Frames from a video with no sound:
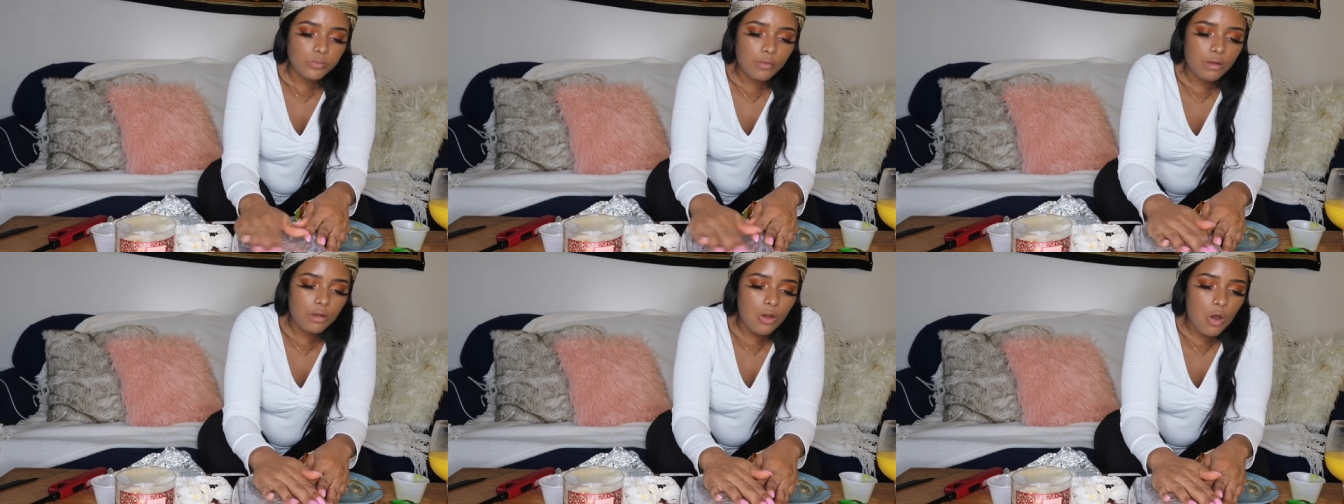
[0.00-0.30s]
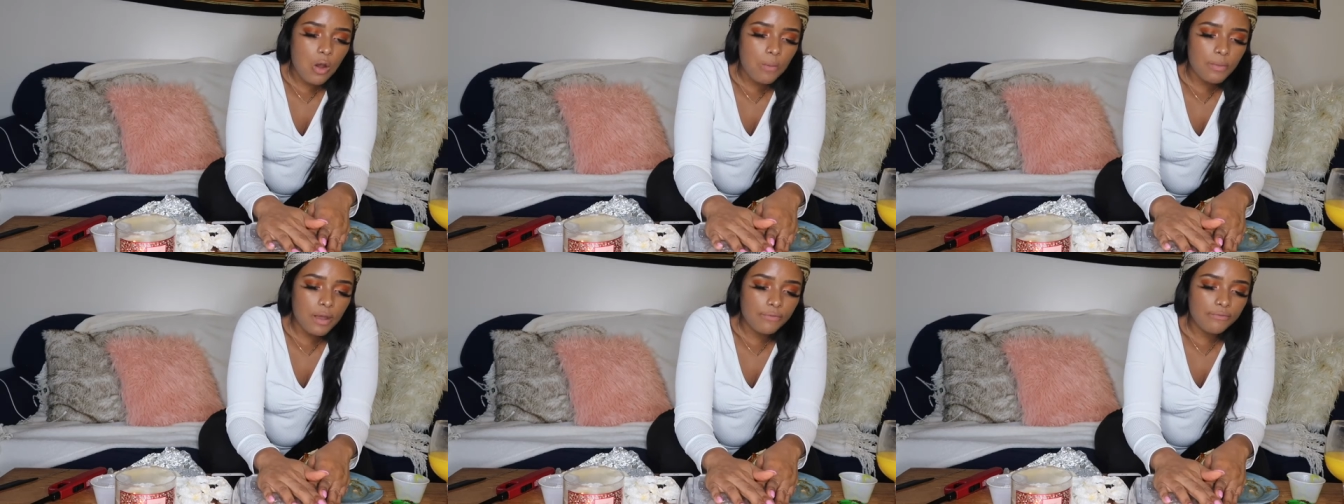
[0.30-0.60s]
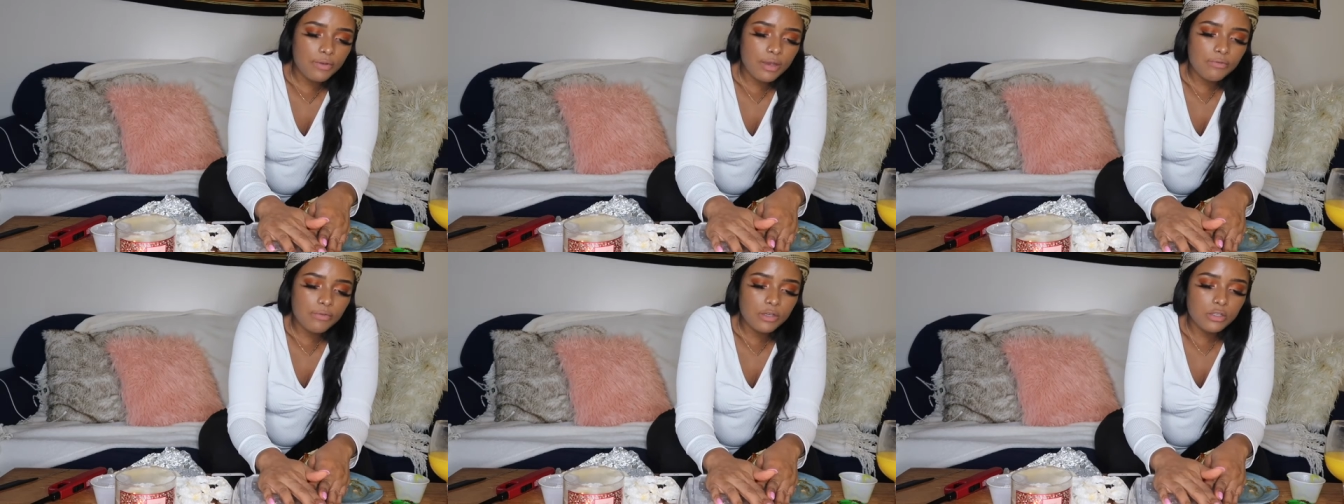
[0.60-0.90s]
And all my
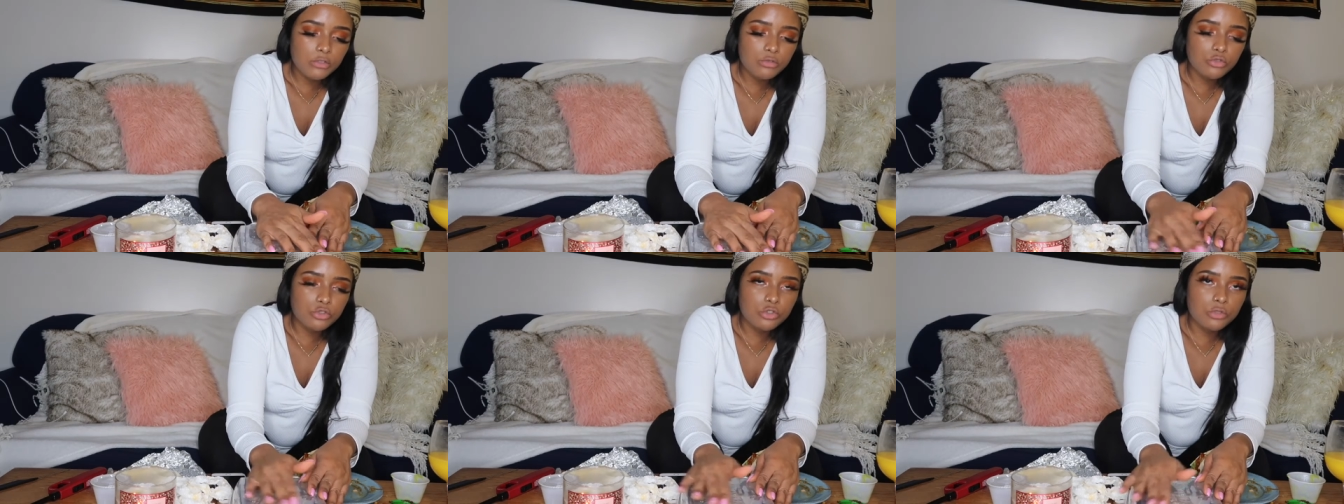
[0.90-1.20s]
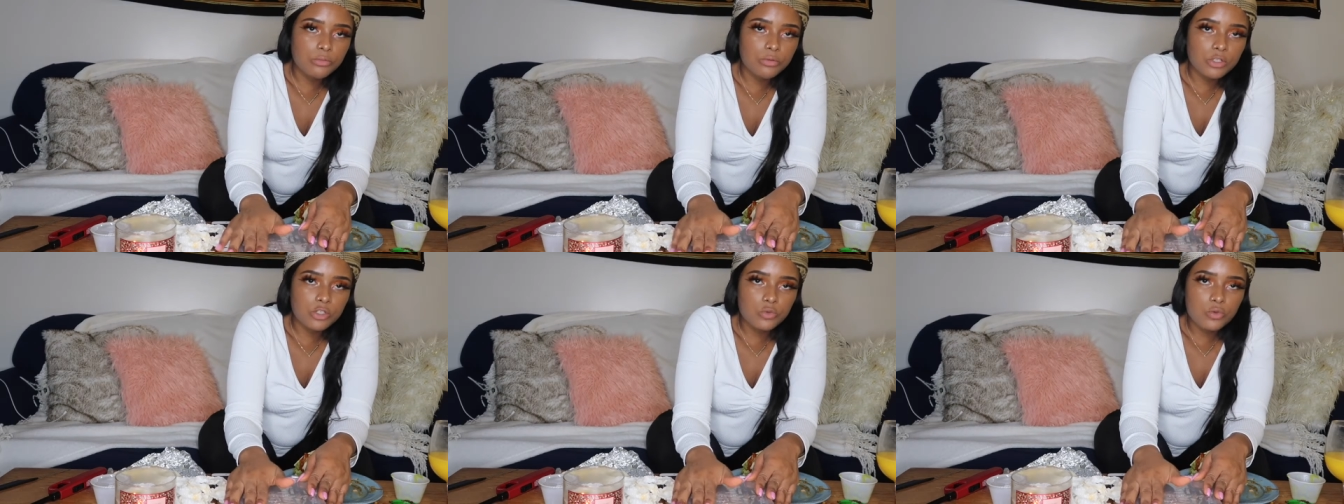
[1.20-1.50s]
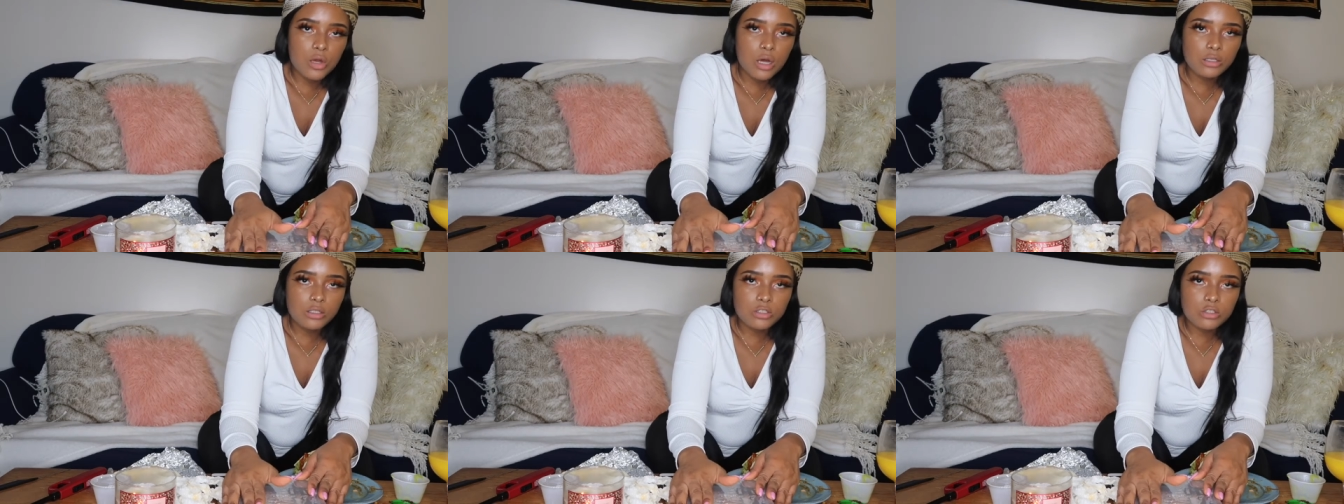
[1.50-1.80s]
favorite YouTubers
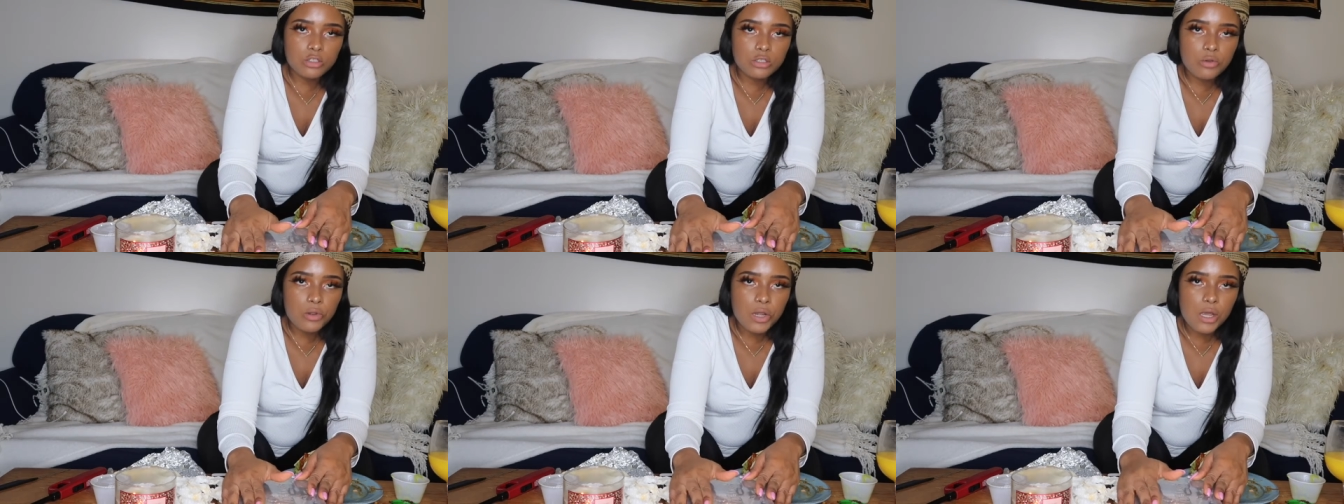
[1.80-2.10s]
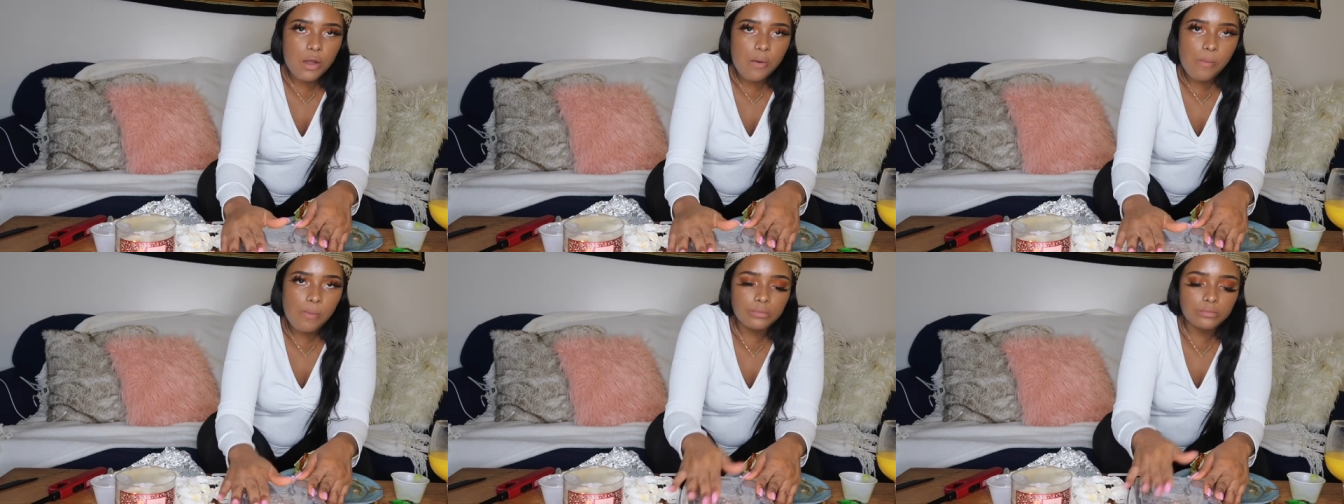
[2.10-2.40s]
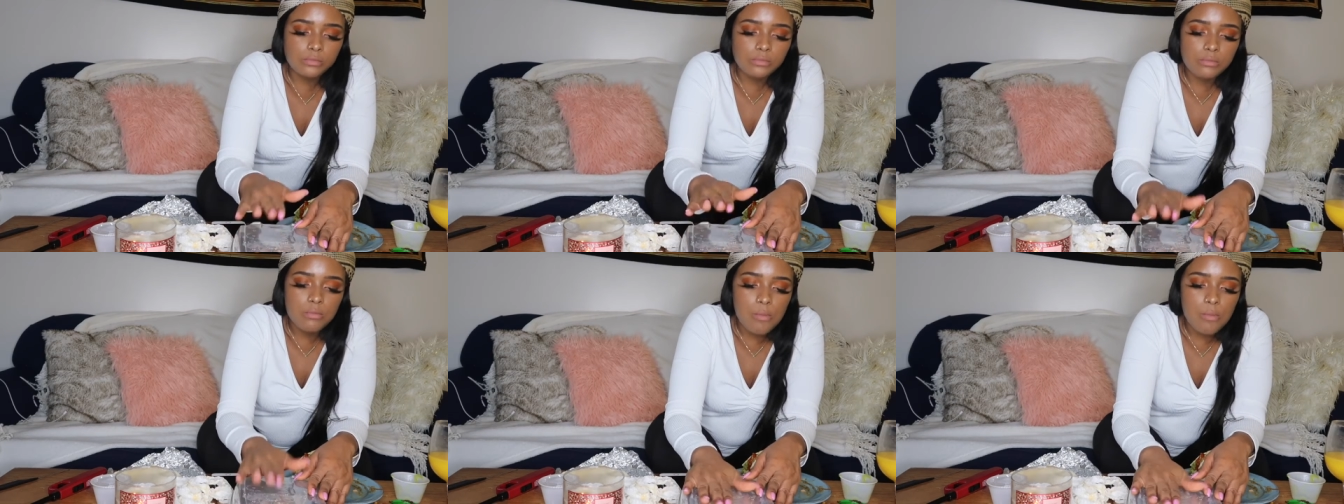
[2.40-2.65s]
were on Instagram,